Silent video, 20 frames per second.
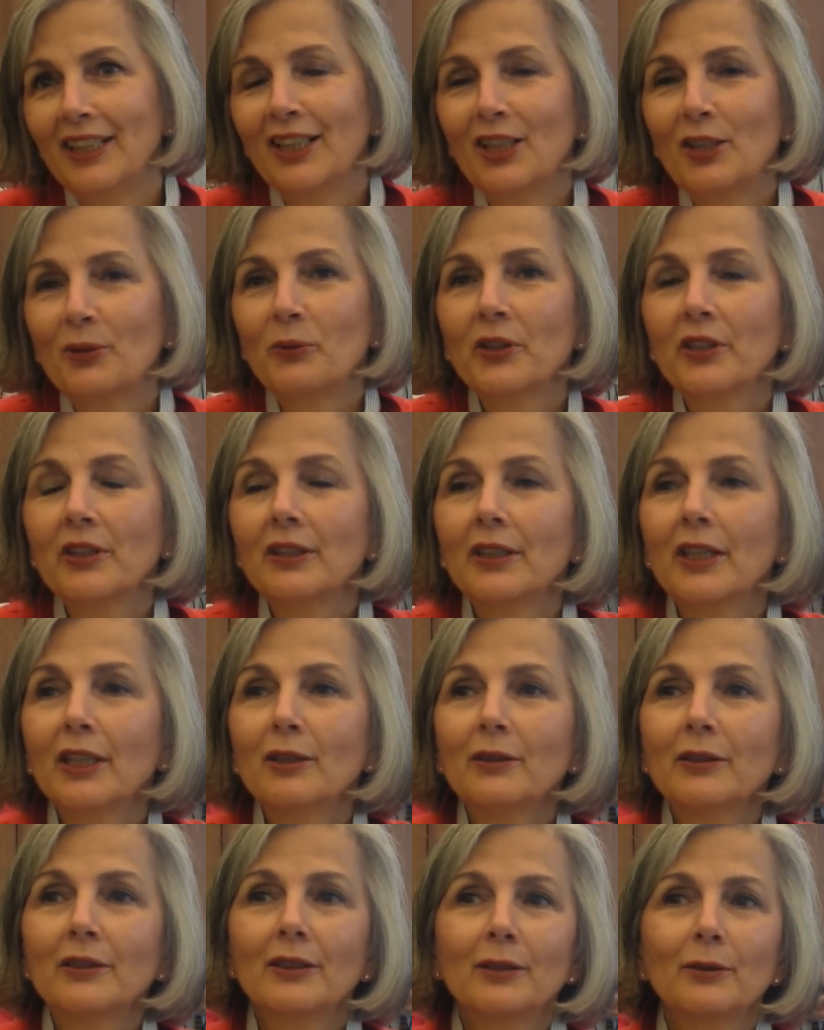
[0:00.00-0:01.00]
Well, the
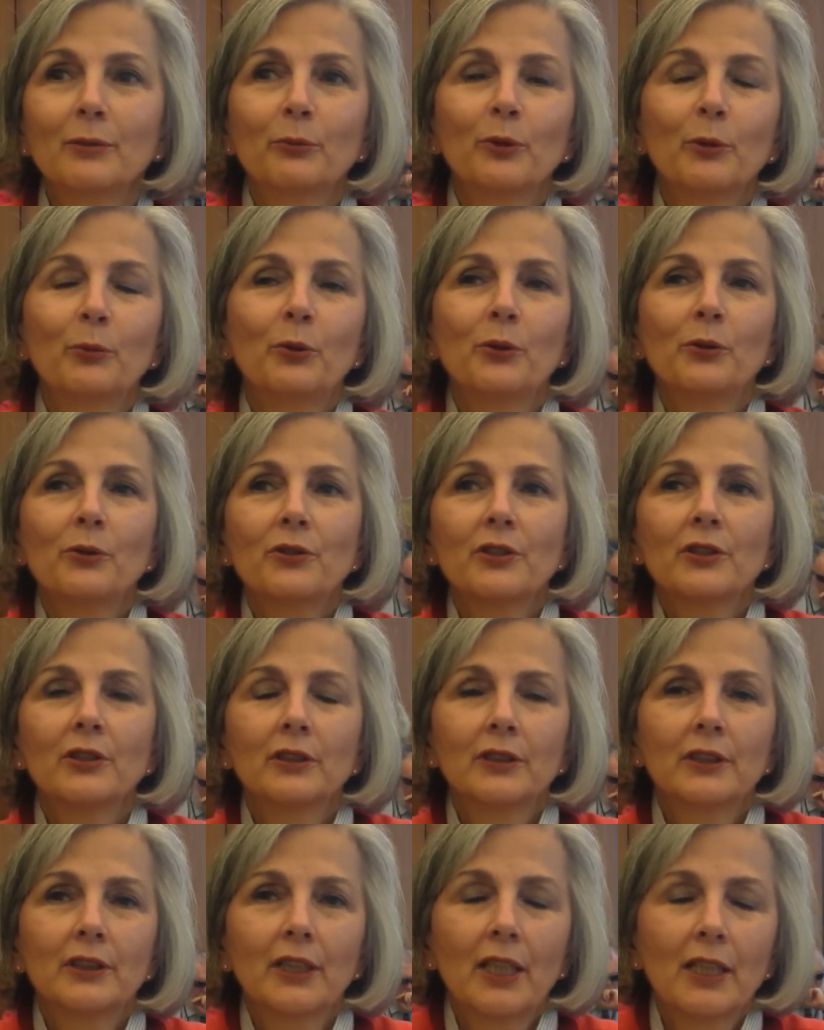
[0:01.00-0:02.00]
library, the
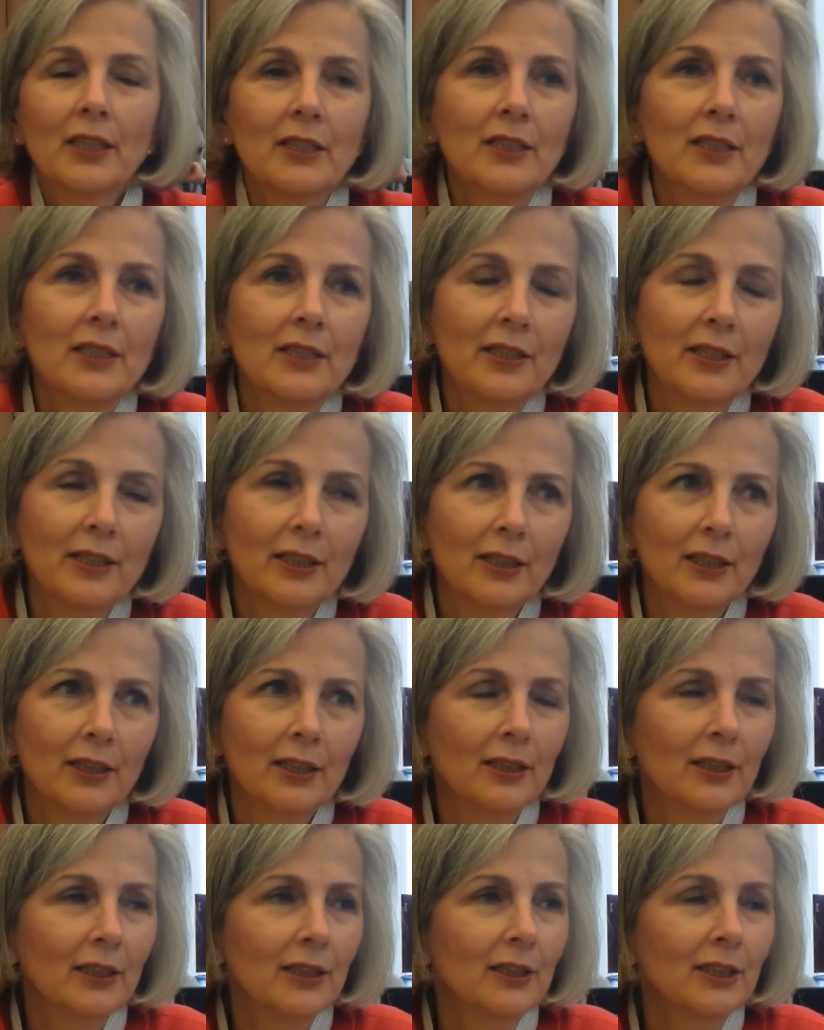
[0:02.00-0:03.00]
proposal, the
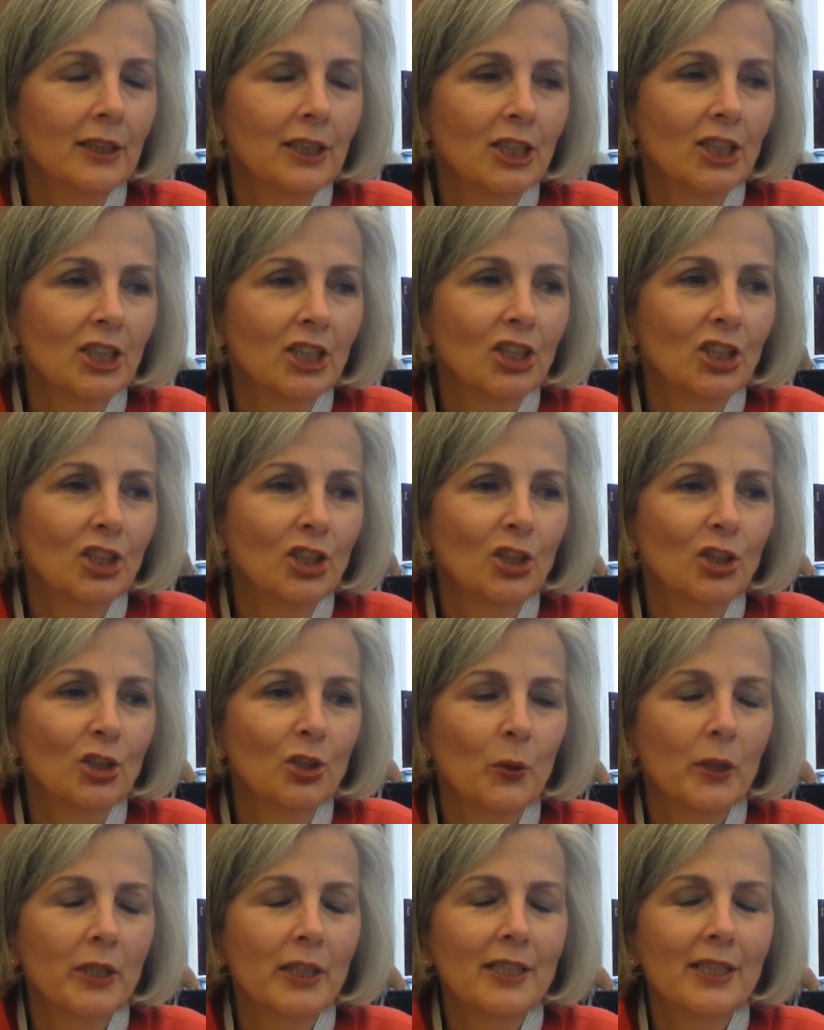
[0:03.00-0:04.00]
SCCR
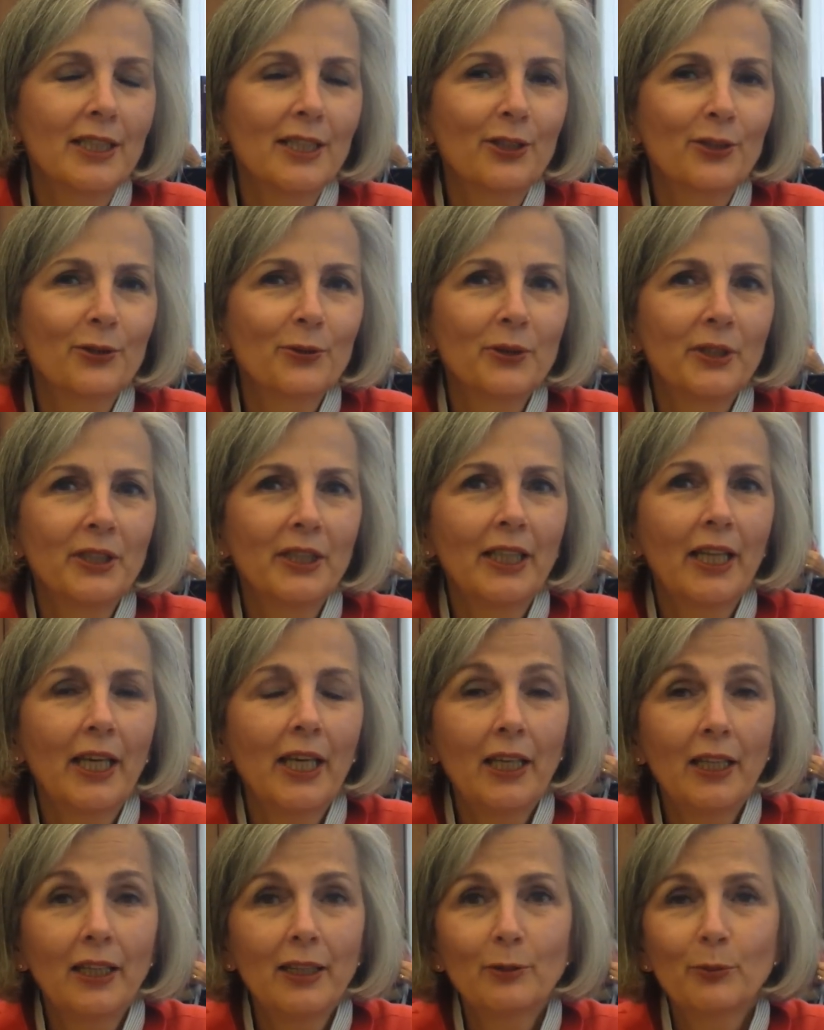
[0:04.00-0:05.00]

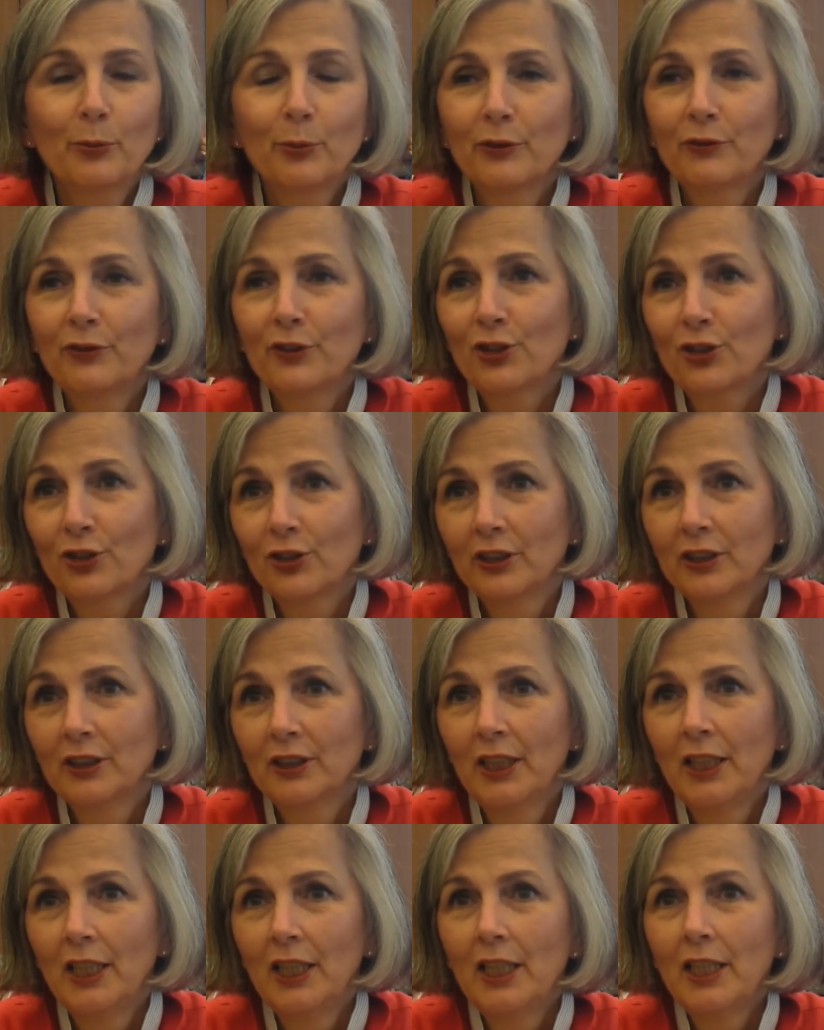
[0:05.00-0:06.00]
23.8 provisional
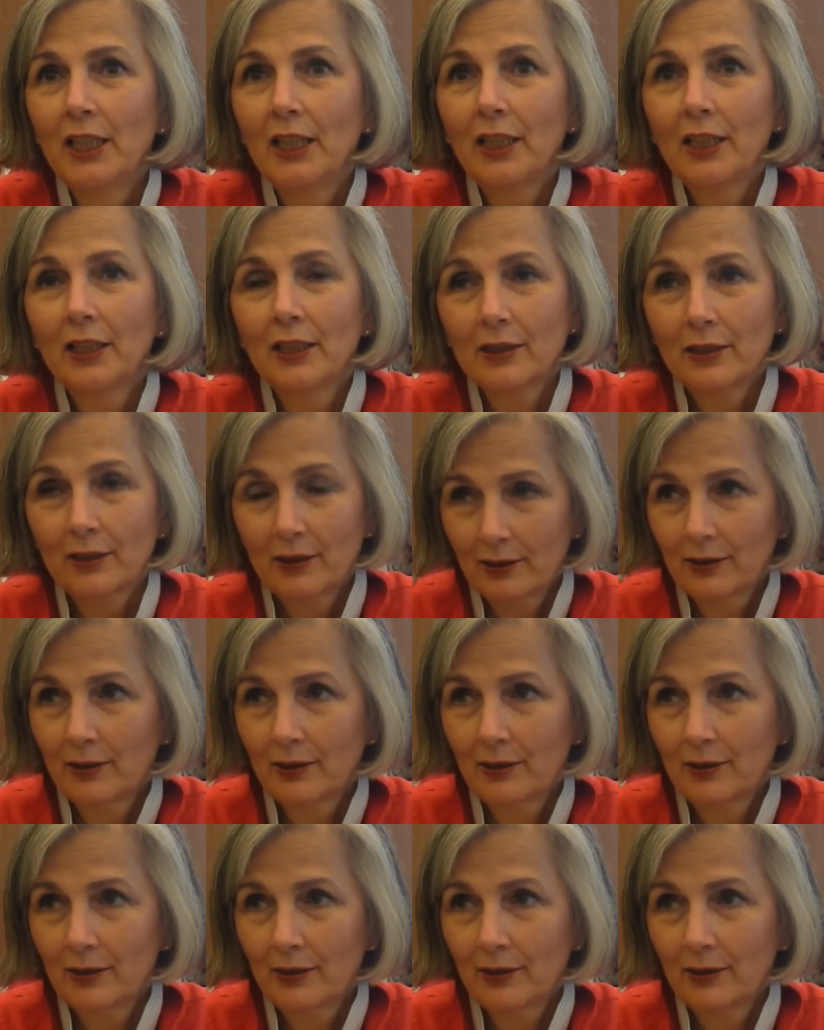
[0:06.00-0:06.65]
is,